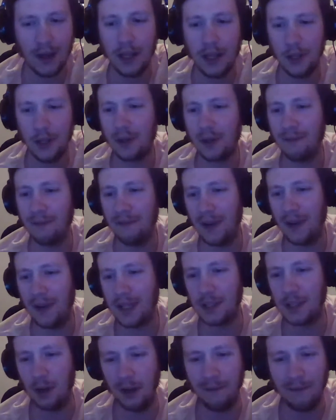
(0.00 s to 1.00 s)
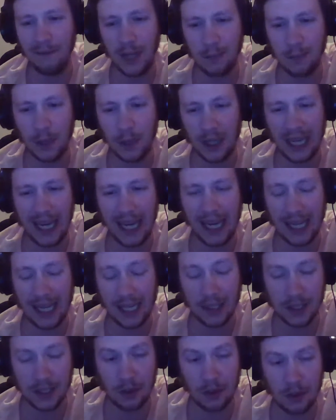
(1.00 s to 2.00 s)
You can find us on Facebook and
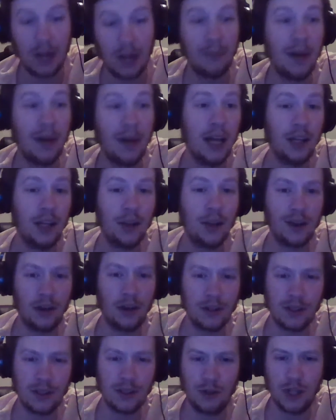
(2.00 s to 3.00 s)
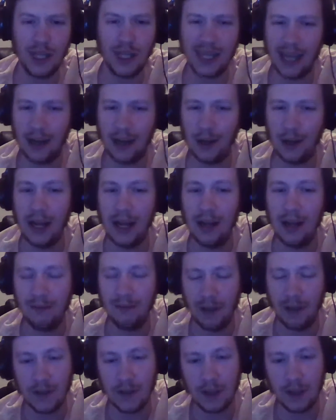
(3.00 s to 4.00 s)
Instagram. You can also check out
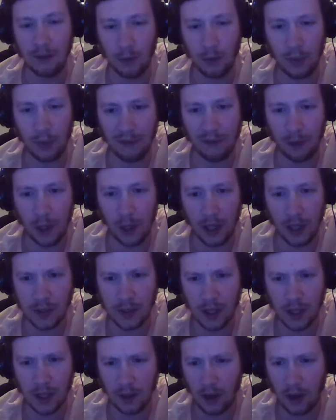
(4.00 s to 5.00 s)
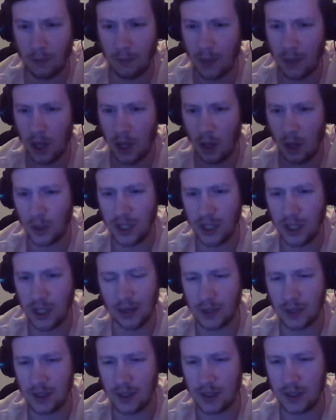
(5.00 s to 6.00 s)
fantasyfootballfunhouse.com, which
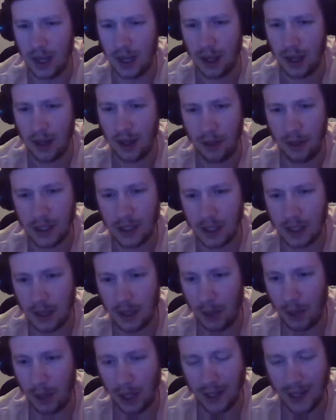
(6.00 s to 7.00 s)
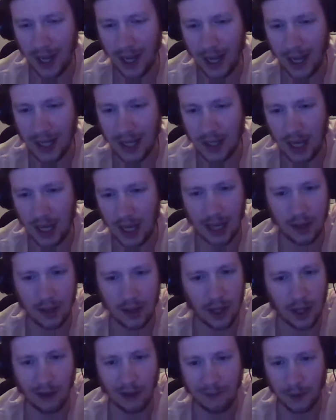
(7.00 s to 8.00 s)
houses this podcast and the
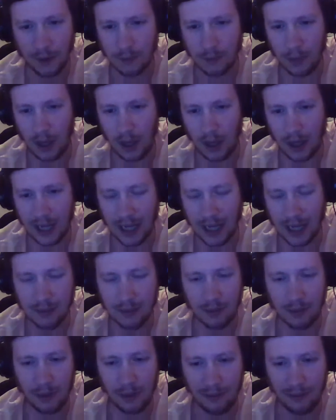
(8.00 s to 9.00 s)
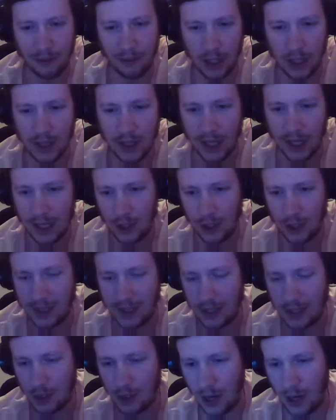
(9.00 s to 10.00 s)
Gut Feels podcast from our friends
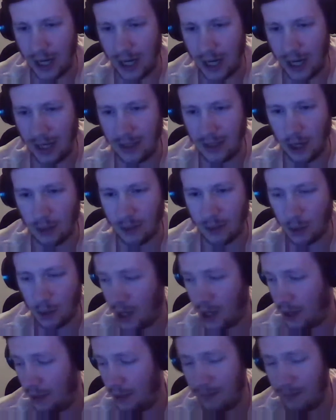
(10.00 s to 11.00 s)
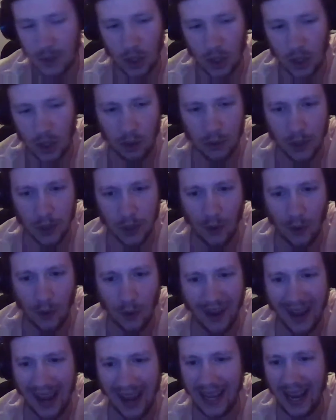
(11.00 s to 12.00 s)
Jason Tran and Derek McCreath. So go
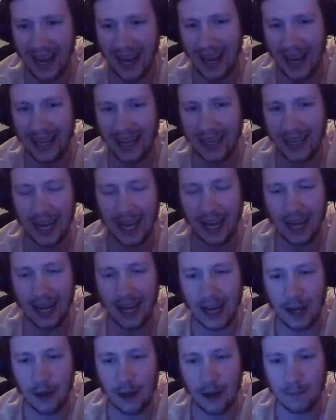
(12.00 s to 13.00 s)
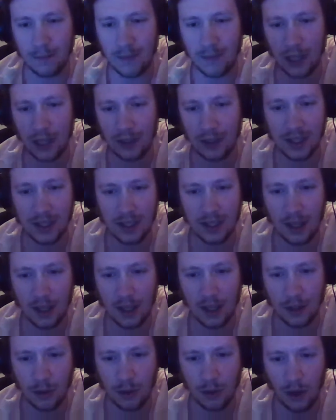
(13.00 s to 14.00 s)
ahead and listen
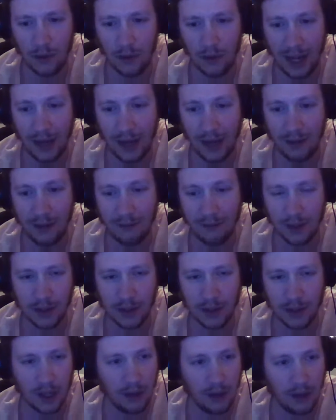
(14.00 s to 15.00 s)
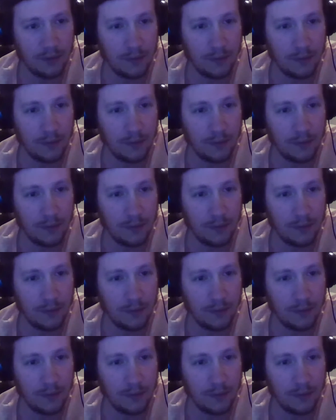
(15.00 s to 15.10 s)
to all that fun stuff.